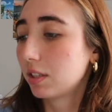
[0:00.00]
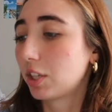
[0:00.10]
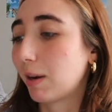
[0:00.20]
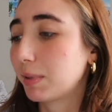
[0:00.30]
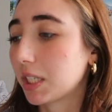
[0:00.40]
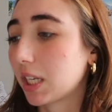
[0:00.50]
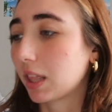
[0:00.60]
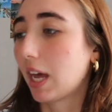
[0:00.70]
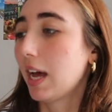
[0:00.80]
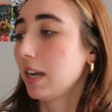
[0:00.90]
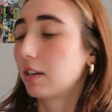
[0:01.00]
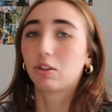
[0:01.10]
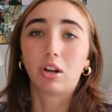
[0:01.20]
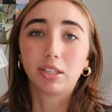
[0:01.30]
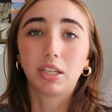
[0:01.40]
chapsticks like that,
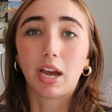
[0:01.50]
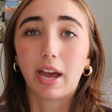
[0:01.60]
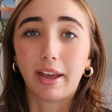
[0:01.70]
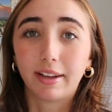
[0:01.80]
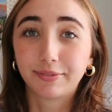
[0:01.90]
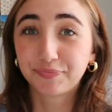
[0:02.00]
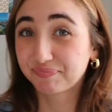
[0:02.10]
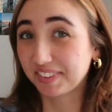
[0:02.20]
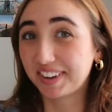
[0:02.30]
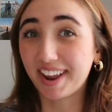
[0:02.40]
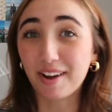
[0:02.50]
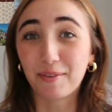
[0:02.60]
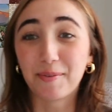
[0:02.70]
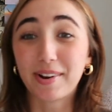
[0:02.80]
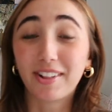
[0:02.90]
Glossier.
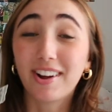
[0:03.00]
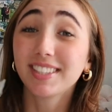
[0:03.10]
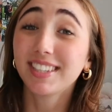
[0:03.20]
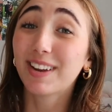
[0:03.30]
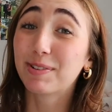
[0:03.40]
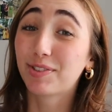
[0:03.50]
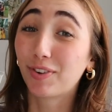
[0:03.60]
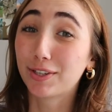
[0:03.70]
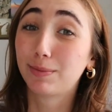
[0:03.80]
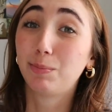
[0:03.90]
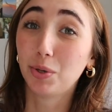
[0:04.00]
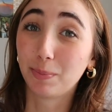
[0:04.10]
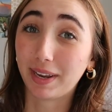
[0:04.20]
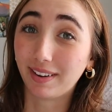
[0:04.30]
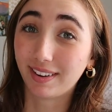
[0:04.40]
Now, when Glossier was first
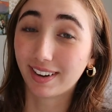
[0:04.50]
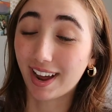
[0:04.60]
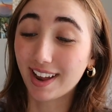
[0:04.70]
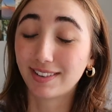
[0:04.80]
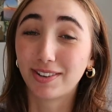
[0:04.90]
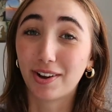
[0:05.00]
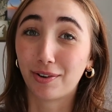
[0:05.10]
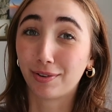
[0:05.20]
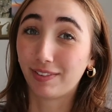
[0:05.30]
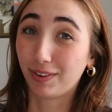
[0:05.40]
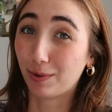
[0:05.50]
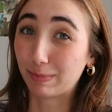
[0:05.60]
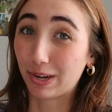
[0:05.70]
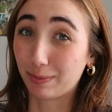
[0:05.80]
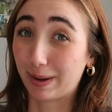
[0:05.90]
booming, I don't know if you know what
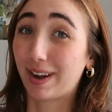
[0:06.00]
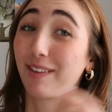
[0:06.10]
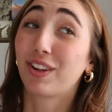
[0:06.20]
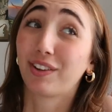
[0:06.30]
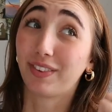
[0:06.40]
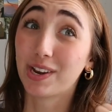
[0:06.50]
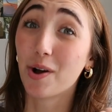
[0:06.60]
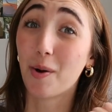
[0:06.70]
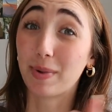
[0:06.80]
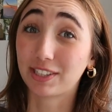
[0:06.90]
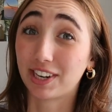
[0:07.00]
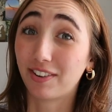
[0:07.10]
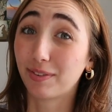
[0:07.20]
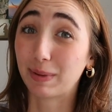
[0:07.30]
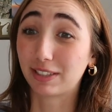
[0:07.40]
I'm talking about. I have like a video on my
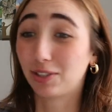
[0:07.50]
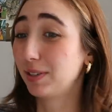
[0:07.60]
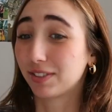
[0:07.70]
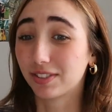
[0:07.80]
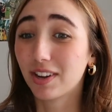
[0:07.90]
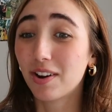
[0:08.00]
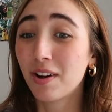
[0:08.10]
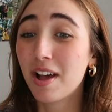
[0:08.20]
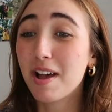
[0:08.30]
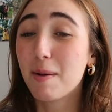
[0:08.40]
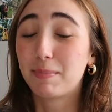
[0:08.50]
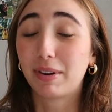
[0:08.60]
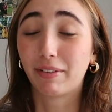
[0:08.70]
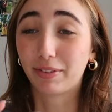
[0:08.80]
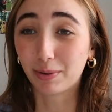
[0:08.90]
channel from like 2 years ago,
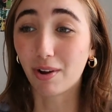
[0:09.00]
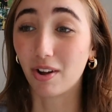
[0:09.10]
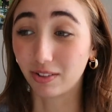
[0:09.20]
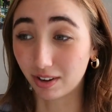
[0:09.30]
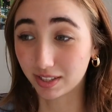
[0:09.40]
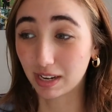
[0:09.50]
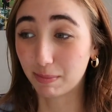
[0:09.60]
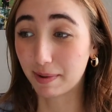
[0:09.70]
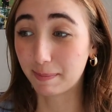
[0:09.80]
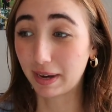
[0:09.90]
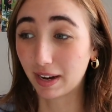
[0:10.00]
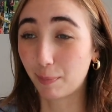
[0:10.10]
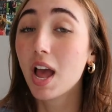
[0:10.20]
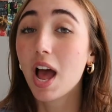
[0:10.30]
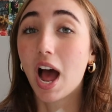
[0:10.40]
me reviewing all Glossier
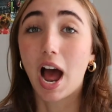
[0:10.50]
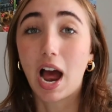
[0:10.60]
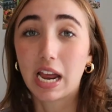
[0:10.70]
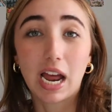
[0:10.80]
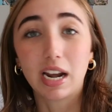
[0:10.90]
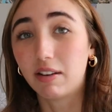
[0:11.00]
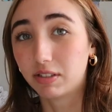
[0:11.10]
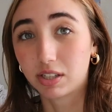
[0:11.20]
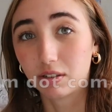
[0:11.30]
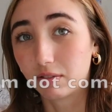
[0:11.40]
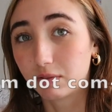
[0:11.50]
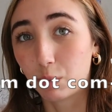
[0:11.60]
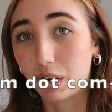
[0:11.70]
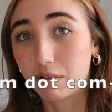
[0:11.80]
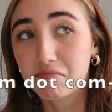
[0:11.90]
makeup. I had every single
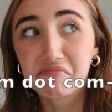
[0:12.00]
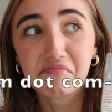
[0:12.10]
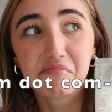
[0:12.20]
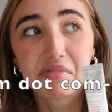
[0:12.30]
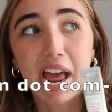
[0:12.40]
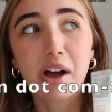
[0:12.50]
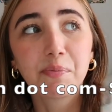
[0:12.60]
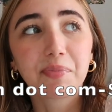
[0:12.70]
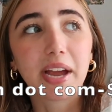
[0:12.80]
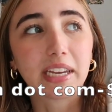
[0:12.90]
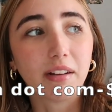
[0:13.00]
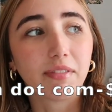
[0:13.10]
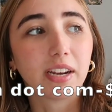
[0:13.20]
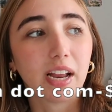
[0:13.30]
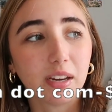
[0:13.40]
one. Now I can't
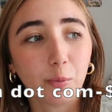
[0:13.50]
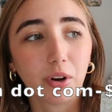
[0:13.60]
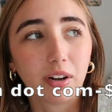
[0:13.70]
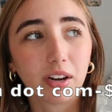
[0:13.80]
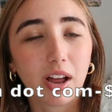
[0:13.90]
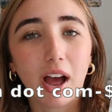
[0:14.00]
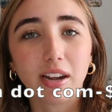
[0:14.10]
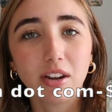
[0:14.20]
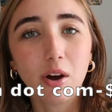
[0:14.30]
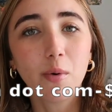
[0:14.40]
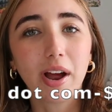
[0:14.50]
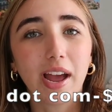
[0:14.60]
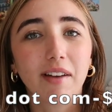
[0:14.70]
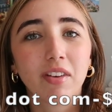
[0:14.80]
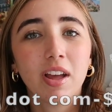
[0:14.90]
find anyone. I know I
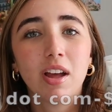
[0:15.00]
have